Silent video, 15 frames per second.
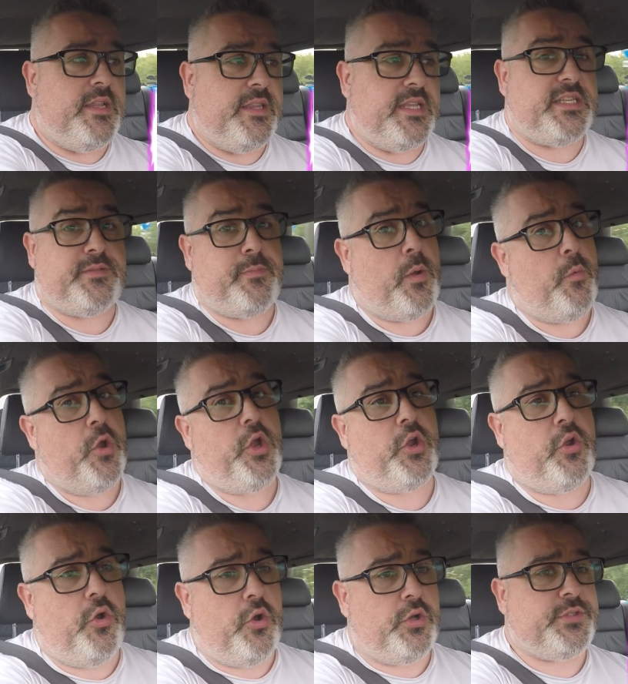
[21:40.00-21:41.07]
this is my
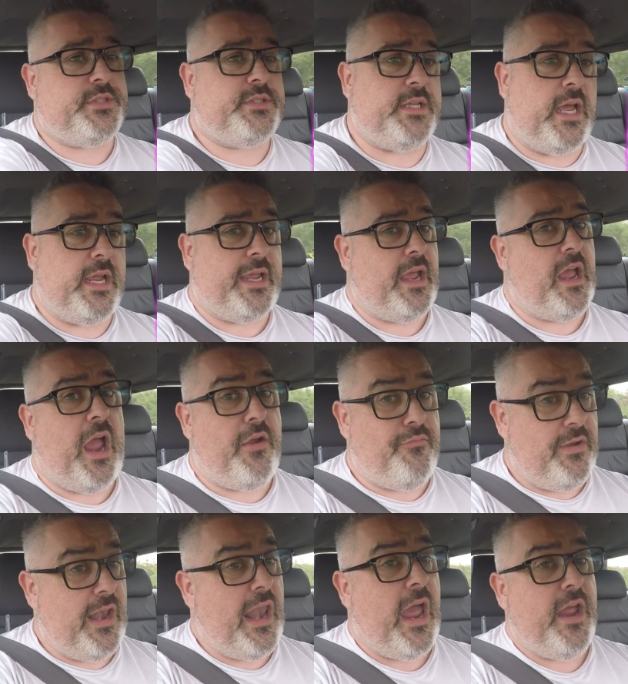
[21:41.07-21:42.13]
workhorse. I
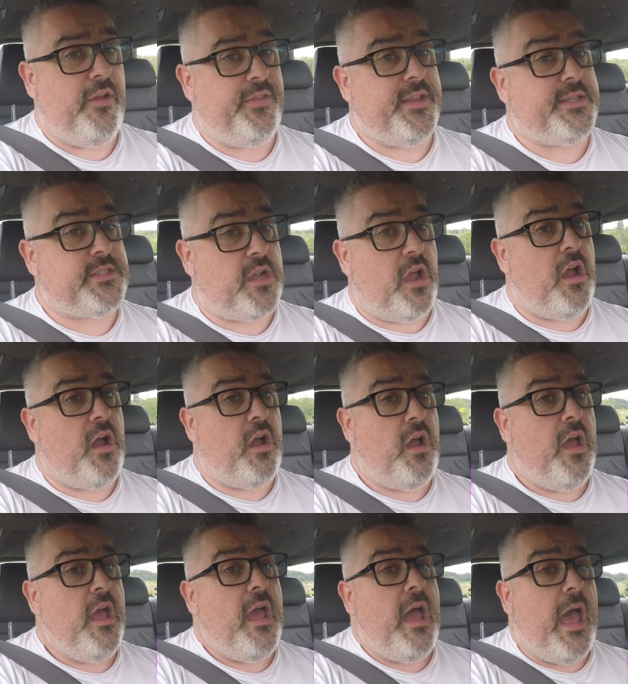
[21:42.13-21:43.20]
rely on this car
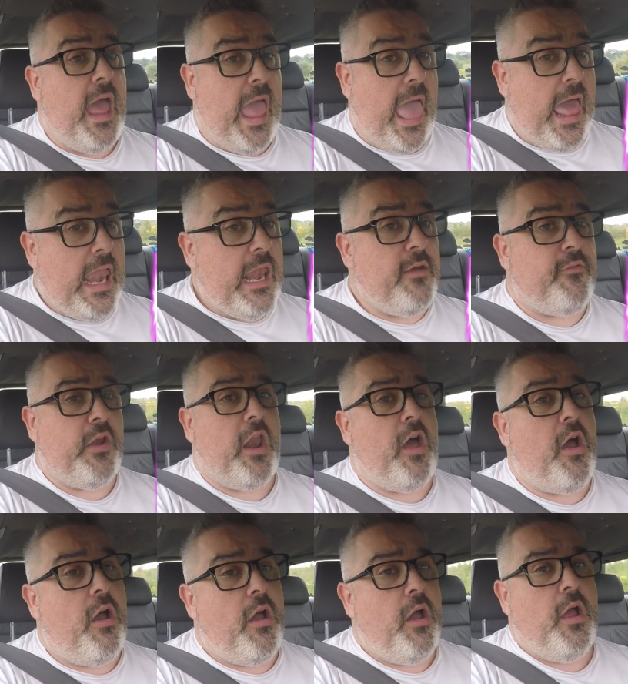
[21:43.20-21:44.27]
a hell of a
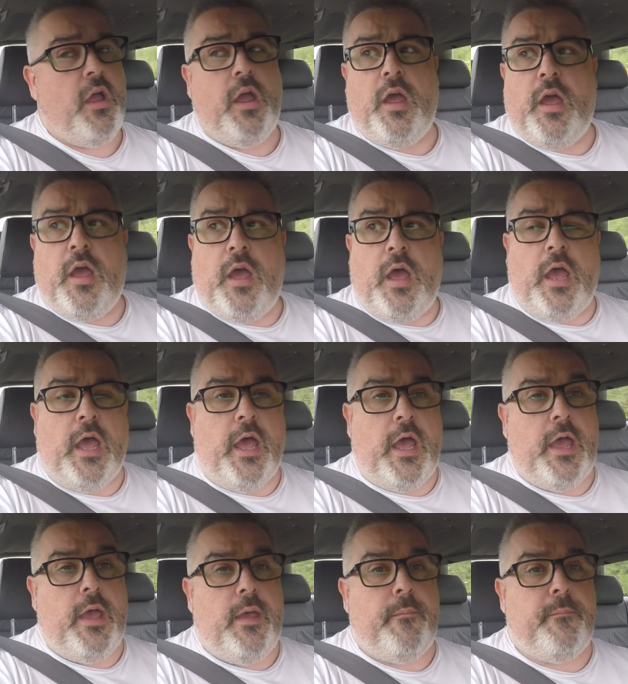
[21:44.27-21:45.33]
lot.
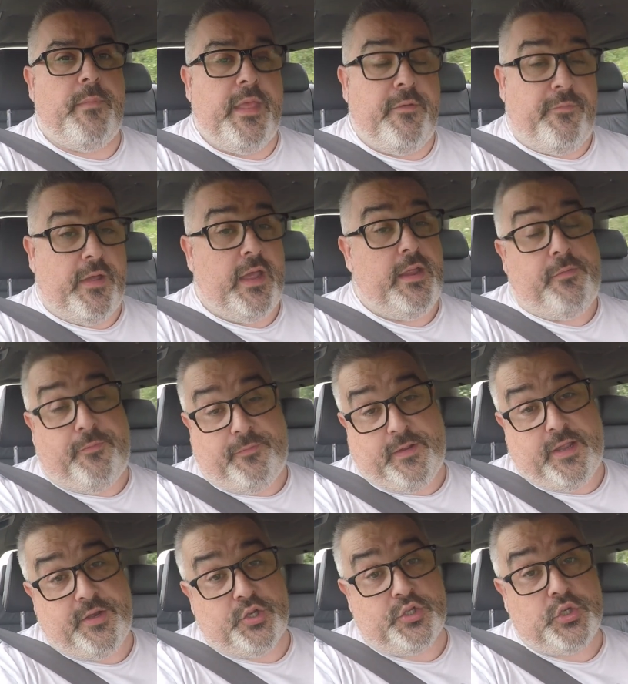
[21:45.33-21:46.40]
If I
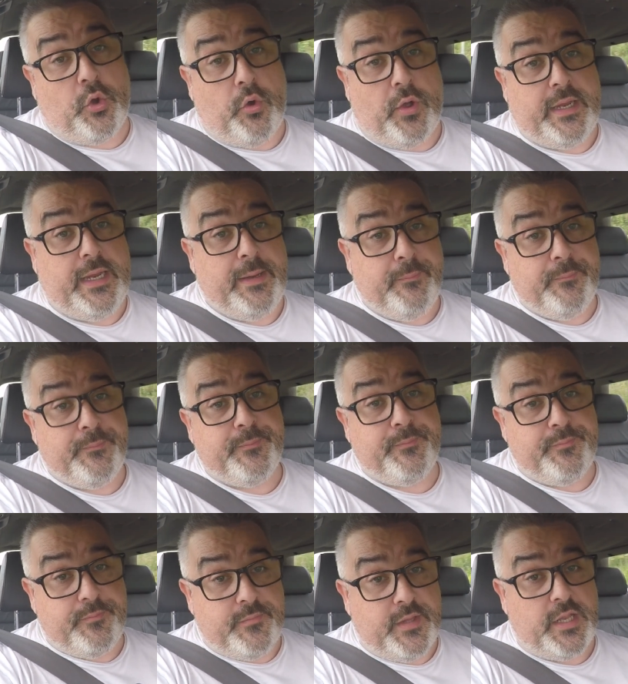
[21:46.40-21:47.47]
had a toy,
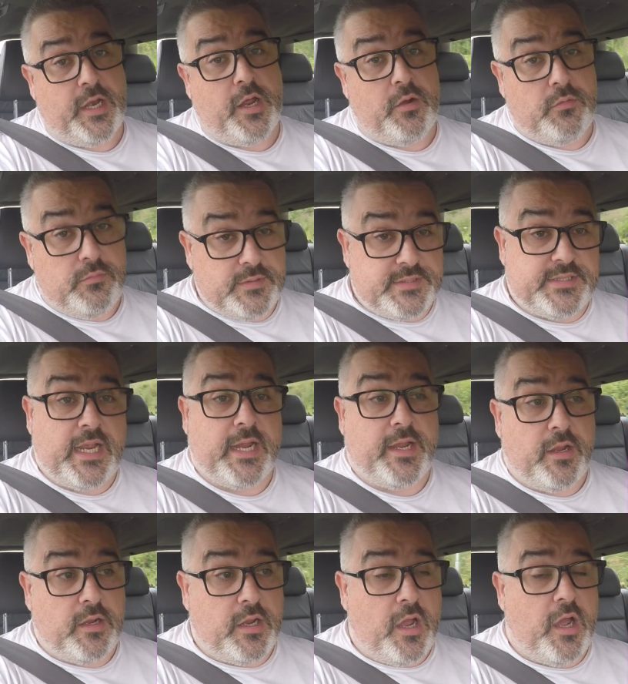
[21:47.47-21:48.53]
you know, a
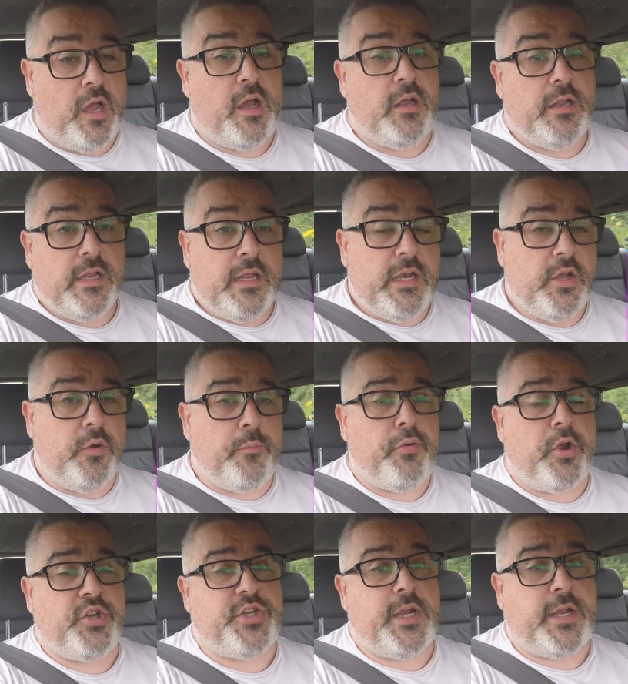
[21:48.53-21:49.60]
second car, little
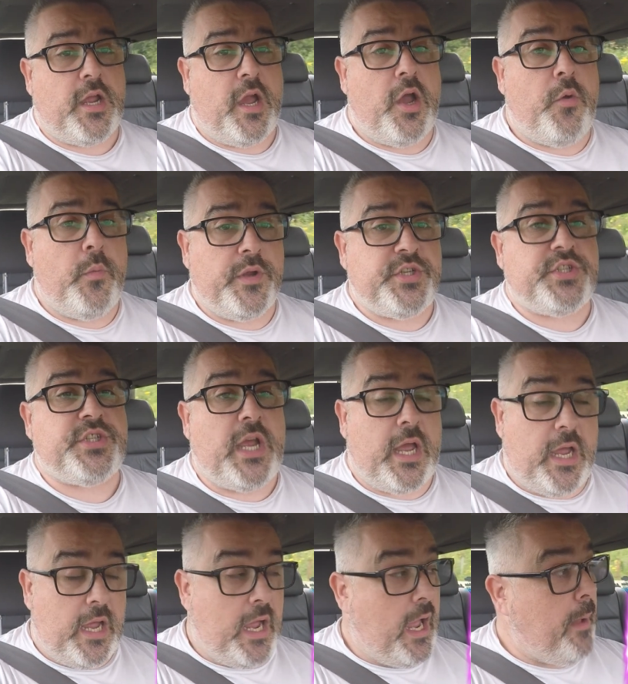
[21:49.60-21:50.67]
project car, which
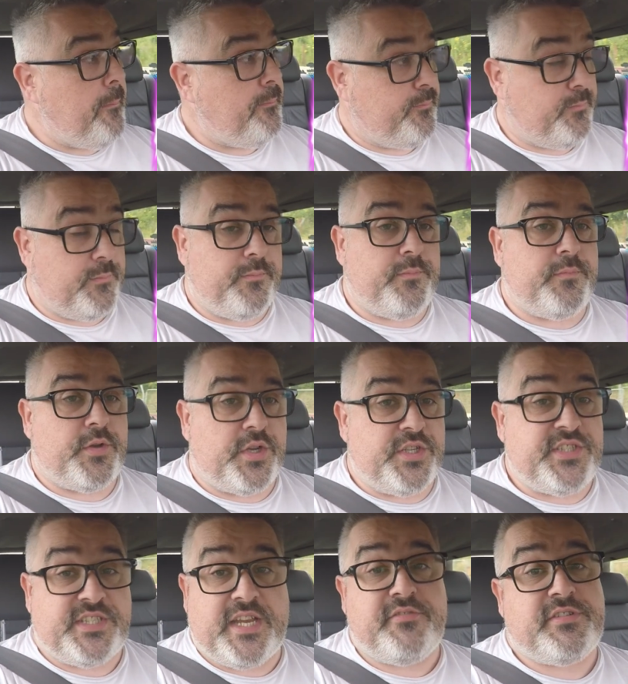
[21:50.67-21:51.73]
I'm
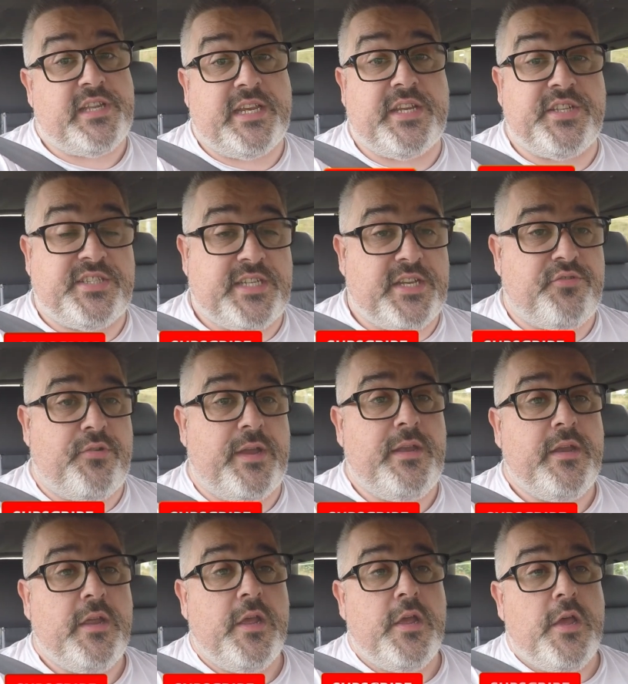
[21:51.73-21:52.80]
seriously considering
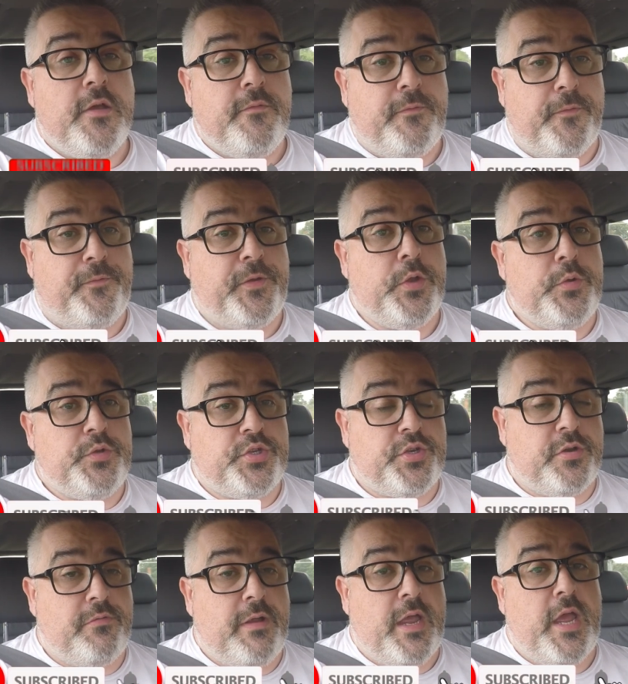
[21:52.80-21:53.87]
for
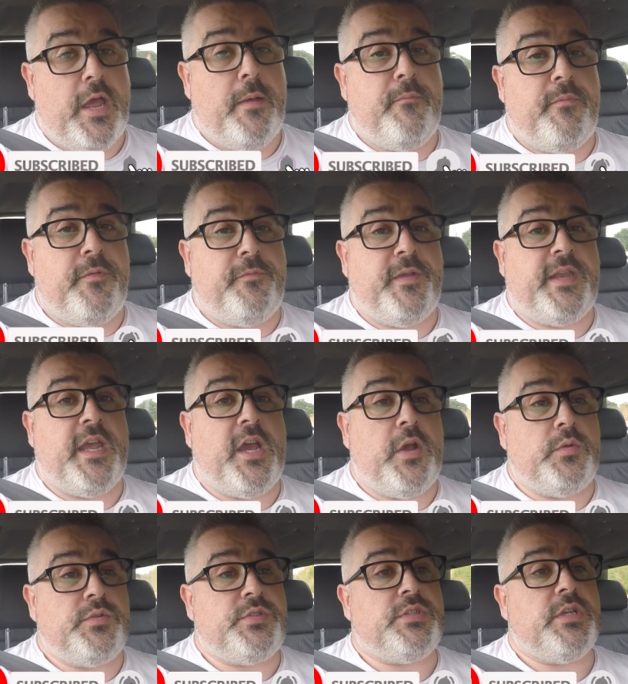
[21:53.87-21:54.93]
future
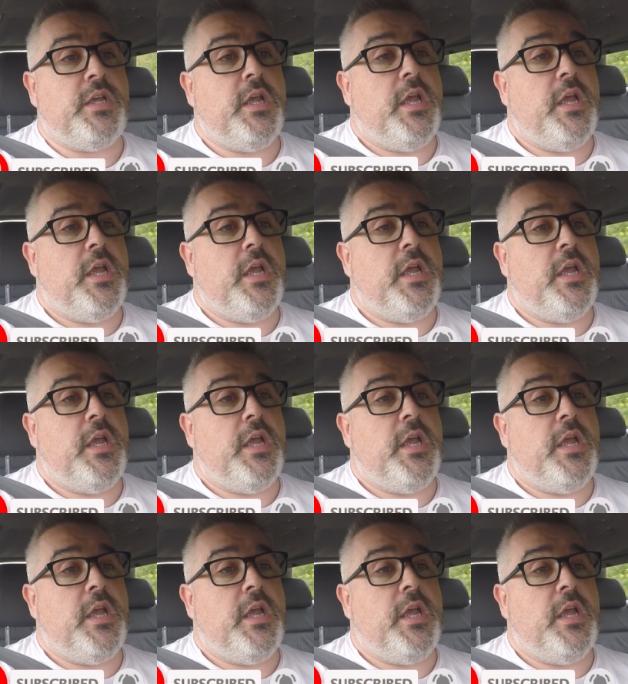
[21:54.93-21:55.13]
videos,